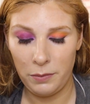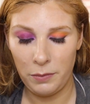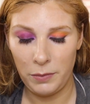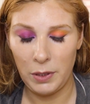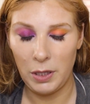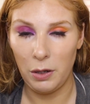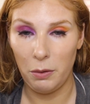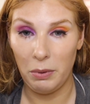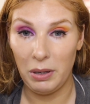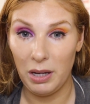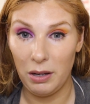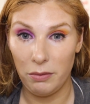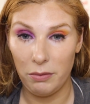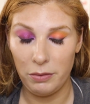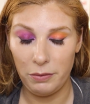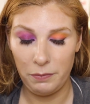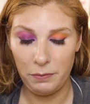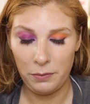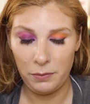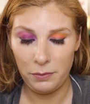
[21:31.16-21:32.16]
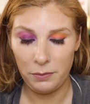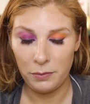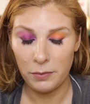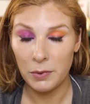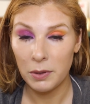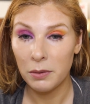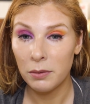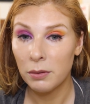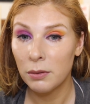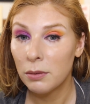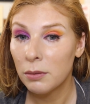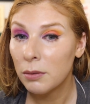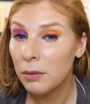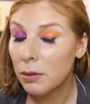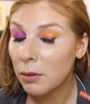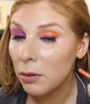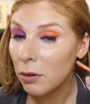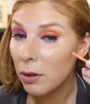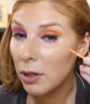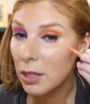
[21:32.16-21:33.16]
you know, we have
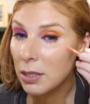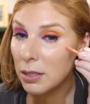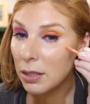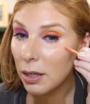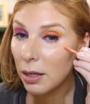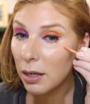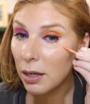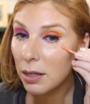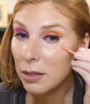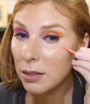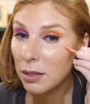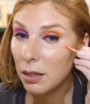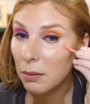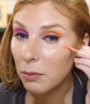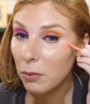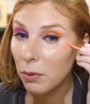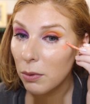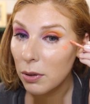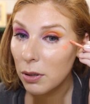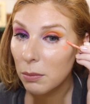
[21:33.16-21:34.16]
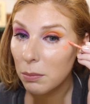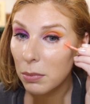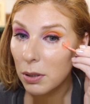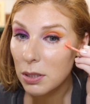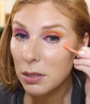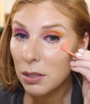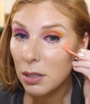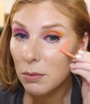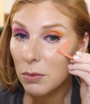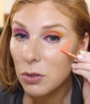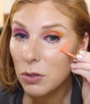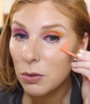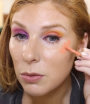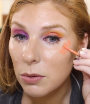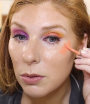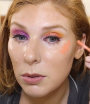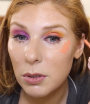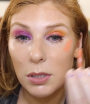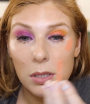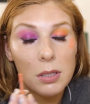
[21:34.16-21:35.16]
crazy eyes, and I'm going to put some
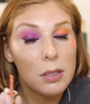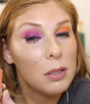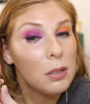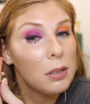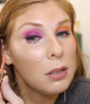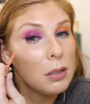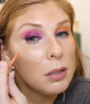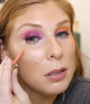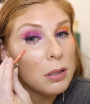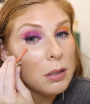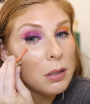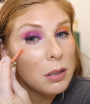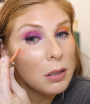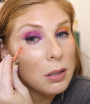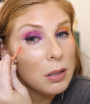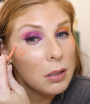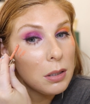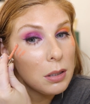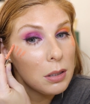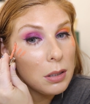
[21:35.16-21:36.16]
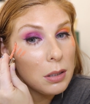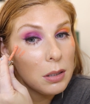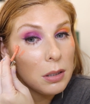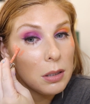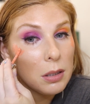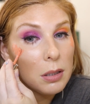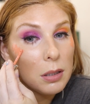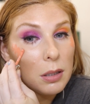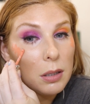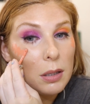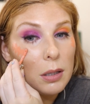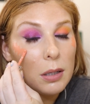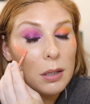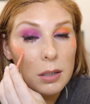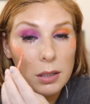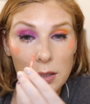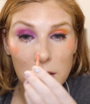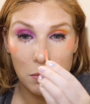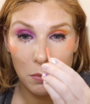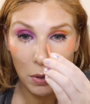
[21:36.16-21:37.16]
jewels
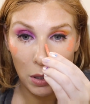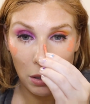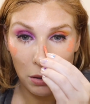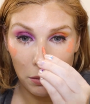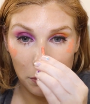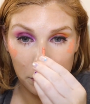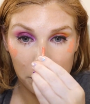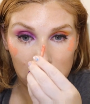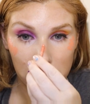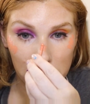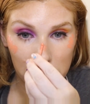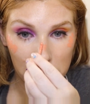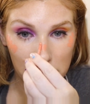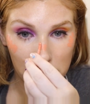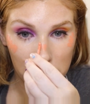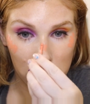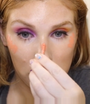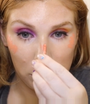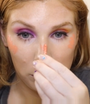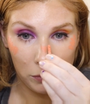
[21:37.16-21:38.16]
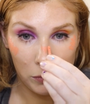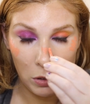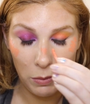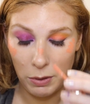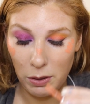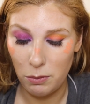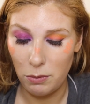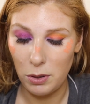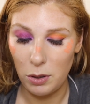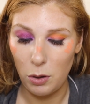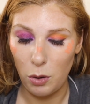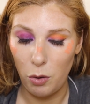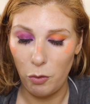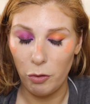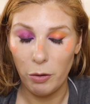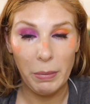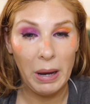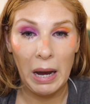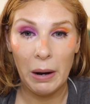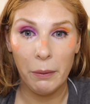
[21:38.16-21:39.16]
on as well. So we don't want to
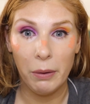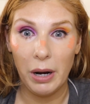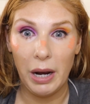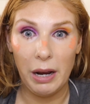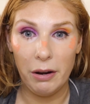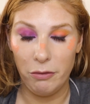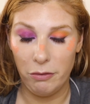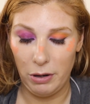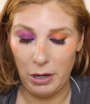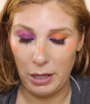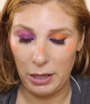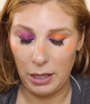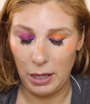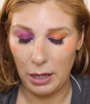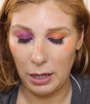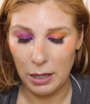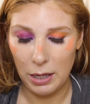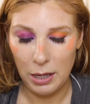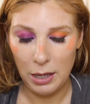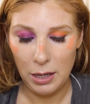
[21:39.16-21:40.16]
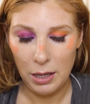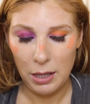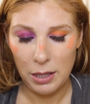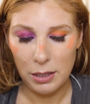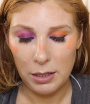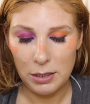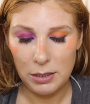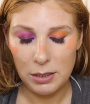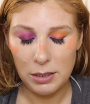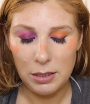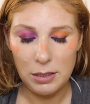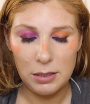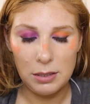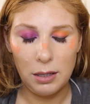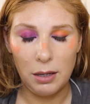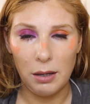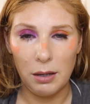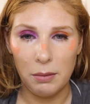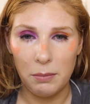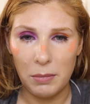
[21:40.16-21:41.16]
overpower everything. This is
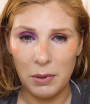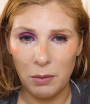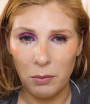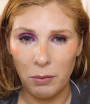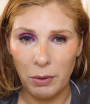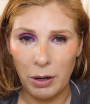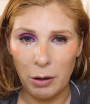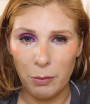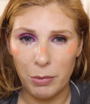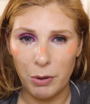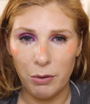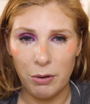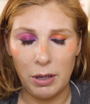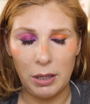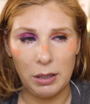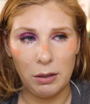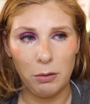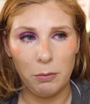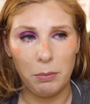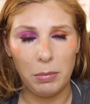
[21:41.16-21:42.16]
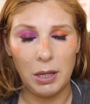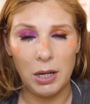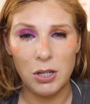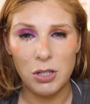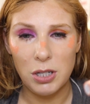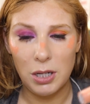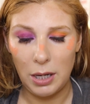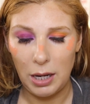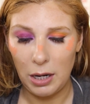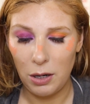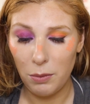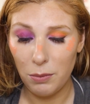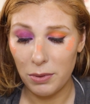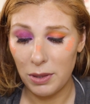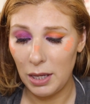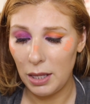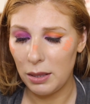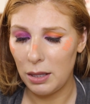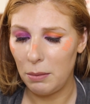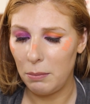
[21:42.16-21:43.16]
the Rare Beauty little blush. I don't
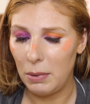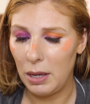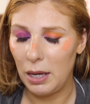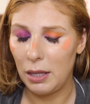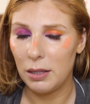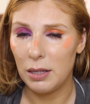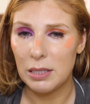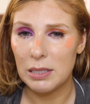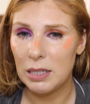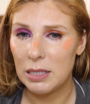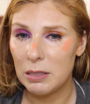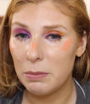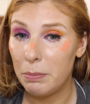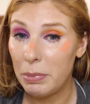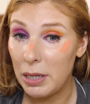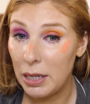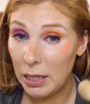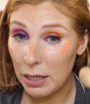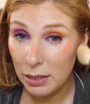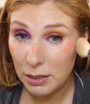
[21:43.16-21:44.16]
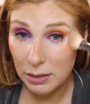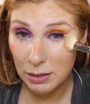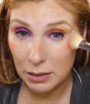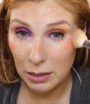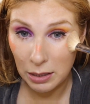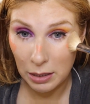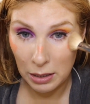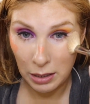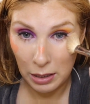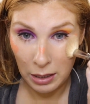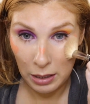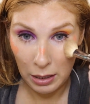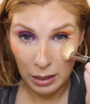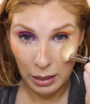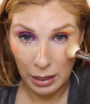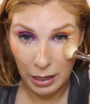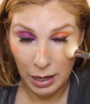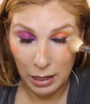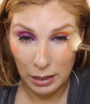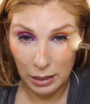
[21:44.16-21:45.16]
think they make this. It's Peace.
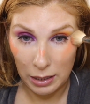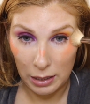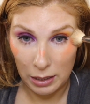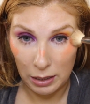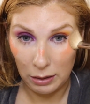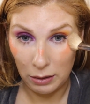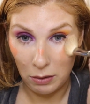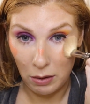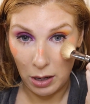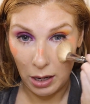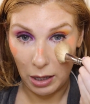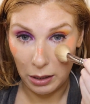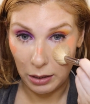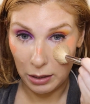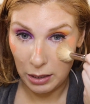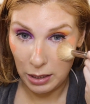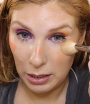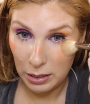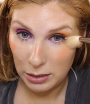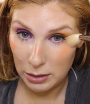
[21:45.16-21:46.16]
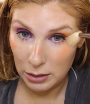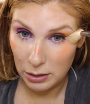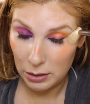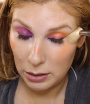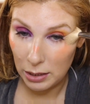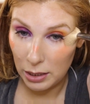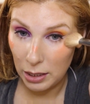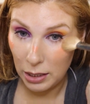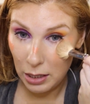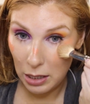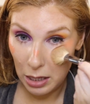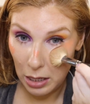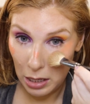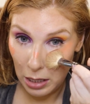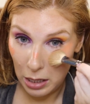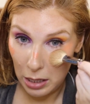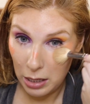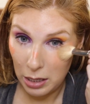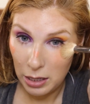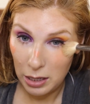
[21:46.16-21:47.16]
I got it in a little holiday kit,
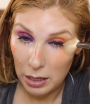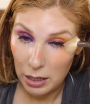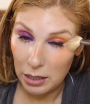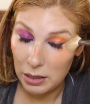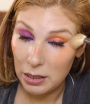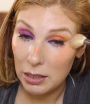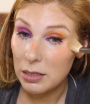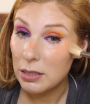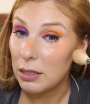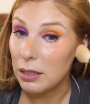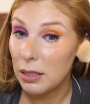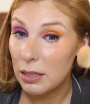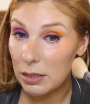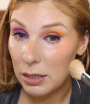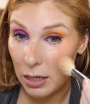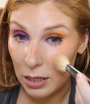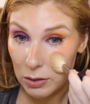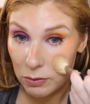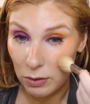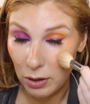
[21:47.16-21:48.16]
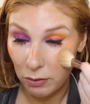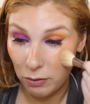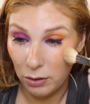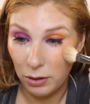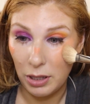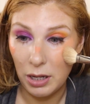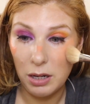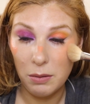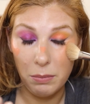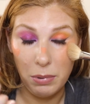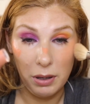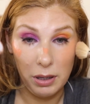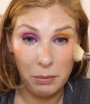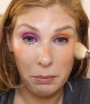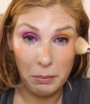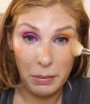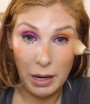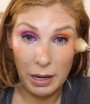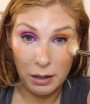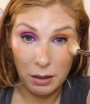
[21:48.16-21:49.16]
and these things last forever. They could probably
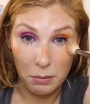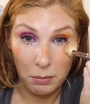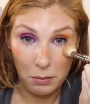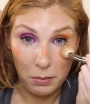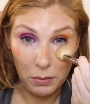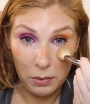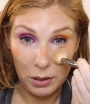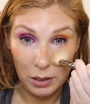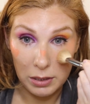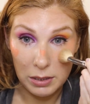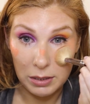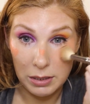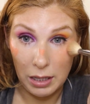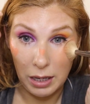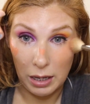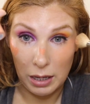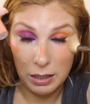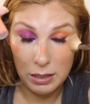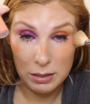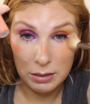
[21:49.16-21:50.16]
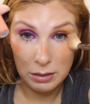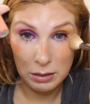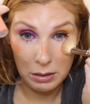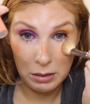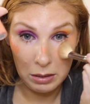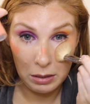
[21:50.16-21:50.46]
make them this size,